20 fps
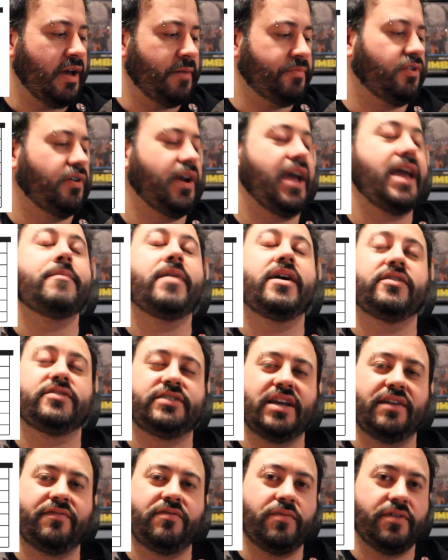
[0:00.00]
I'm sorry, A minor
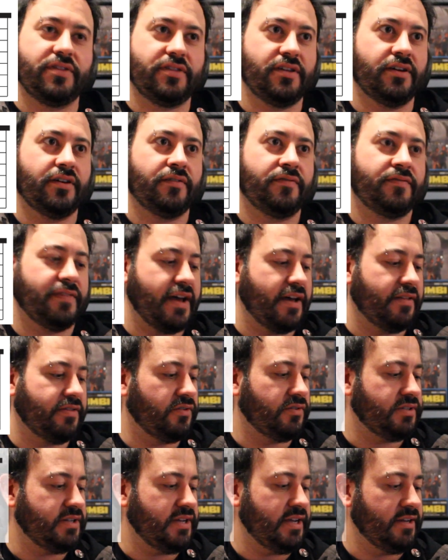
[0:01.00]
7 with the flat
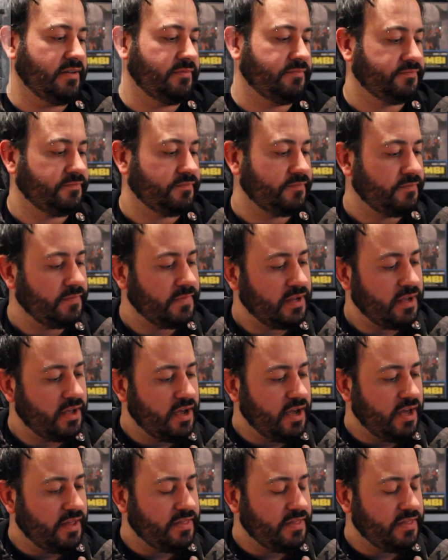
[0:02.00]
13.